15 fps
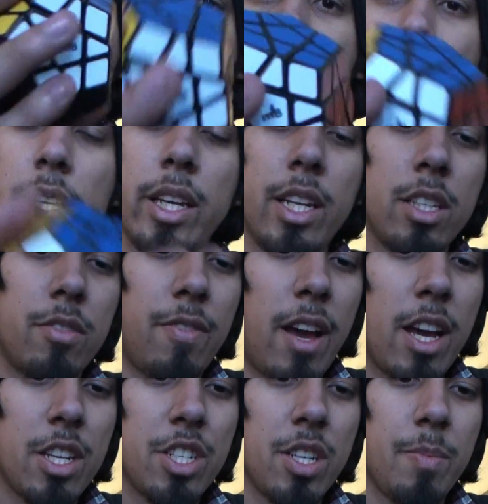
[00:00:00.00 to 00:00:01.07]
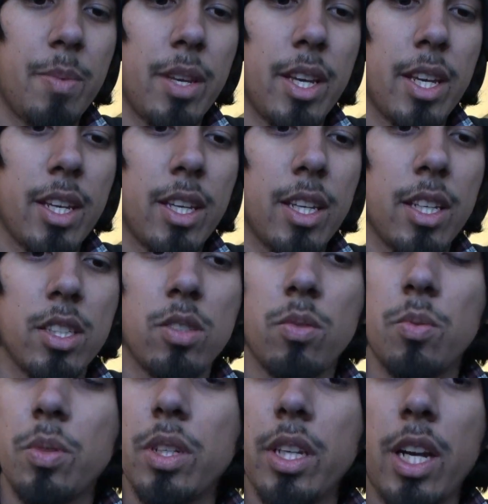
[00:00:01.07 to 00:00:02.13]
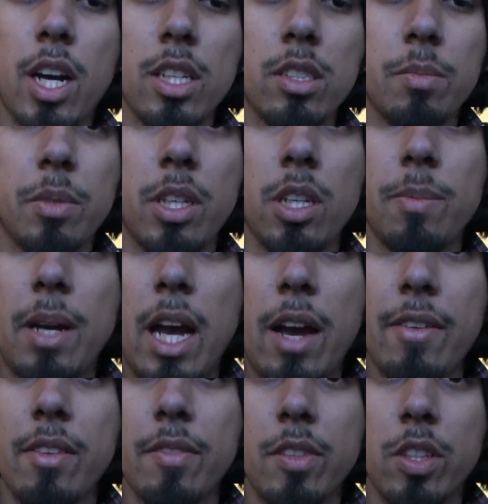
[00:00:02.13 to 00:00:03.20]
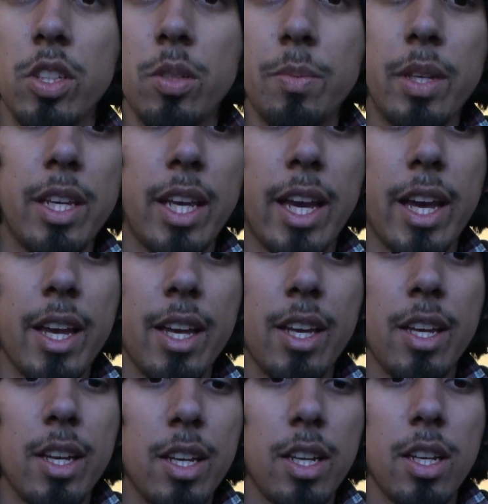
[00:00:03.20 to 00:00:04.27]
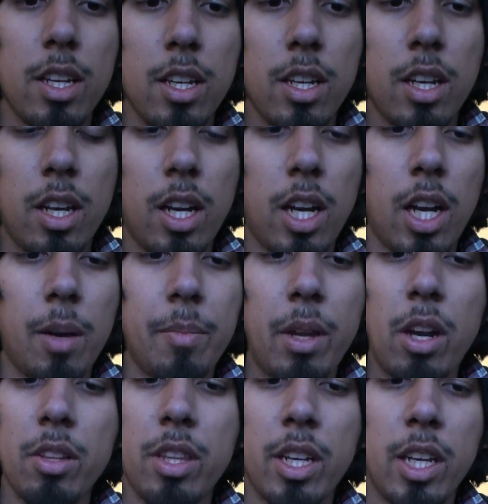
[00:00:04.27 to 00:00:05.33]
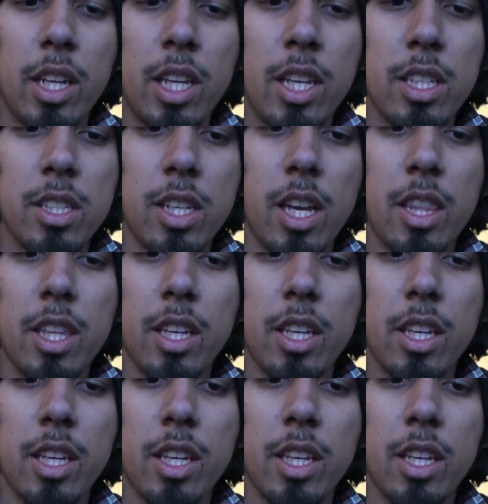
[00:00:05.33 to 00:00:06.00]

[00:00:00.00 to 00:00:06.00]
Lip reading: So it is fast shipping. It's a really awesome cube. I haven't even lubed it yet, but I don't think it needs it.